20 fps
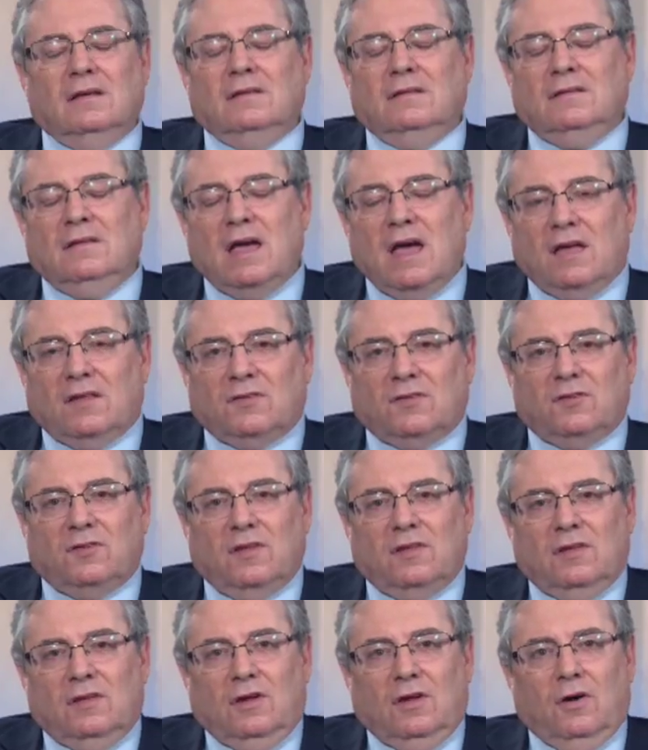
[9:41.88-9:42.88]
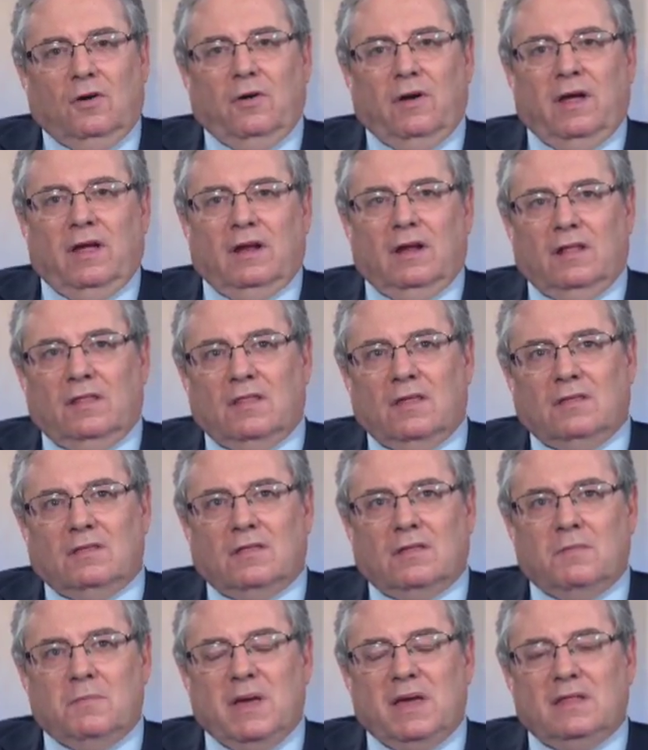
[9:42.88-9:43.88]
Yes, and
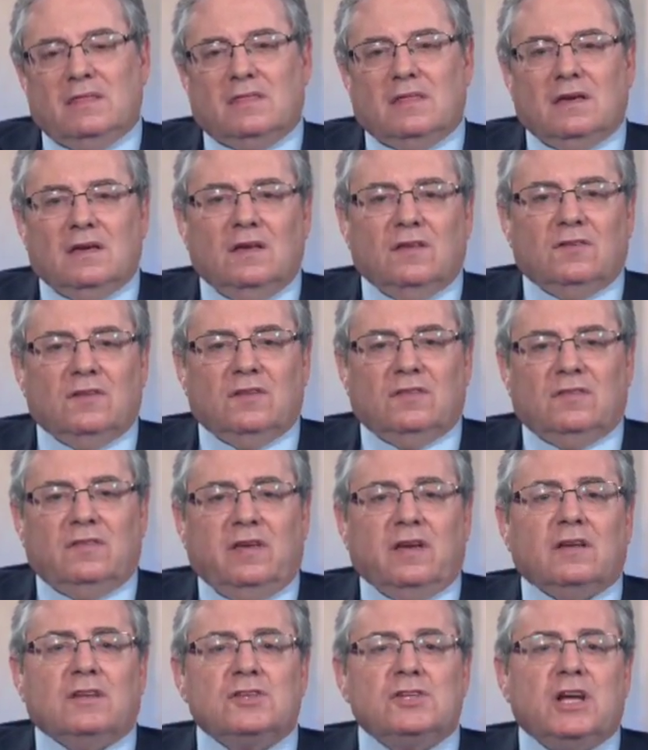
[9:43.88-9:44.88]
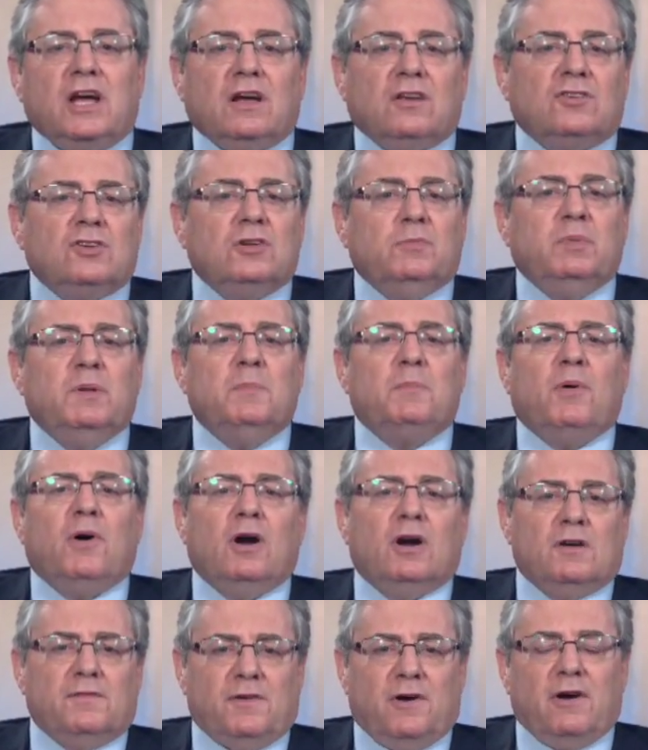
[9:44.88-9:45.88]
the main thing is a tick check should be
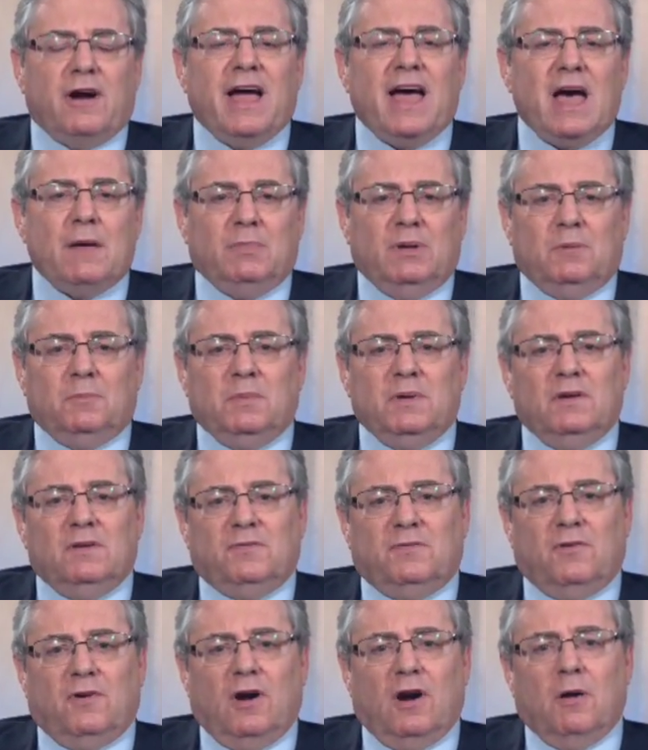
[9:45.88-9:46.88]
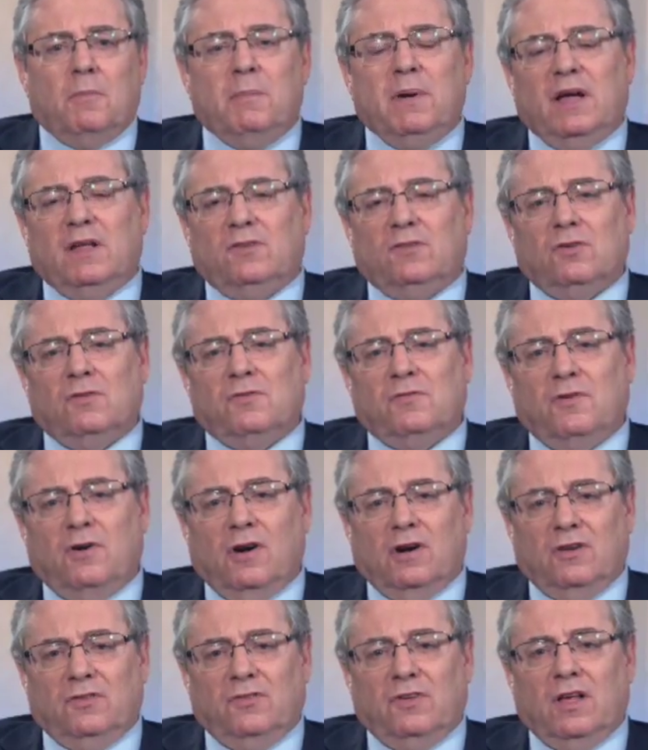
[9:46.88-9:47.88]
part of our habit, be it for our pets or
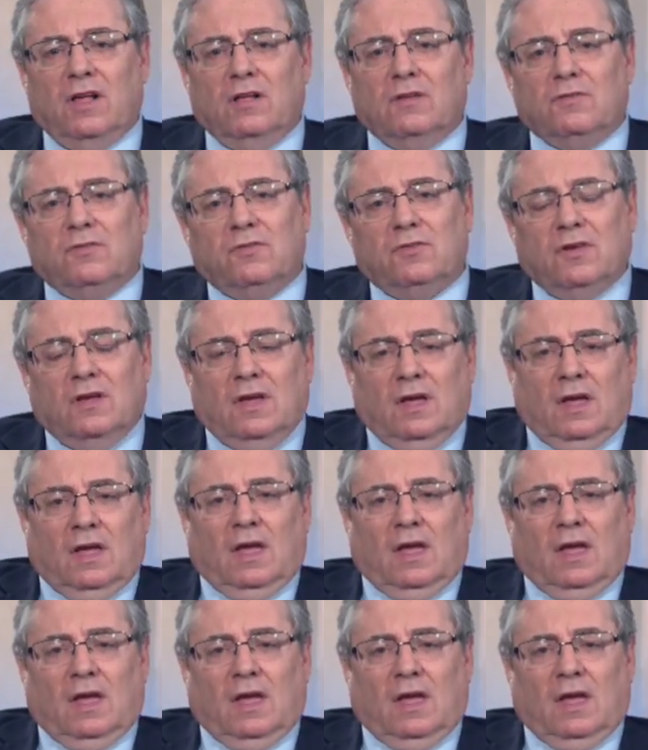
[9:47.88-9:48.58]
for ourselves.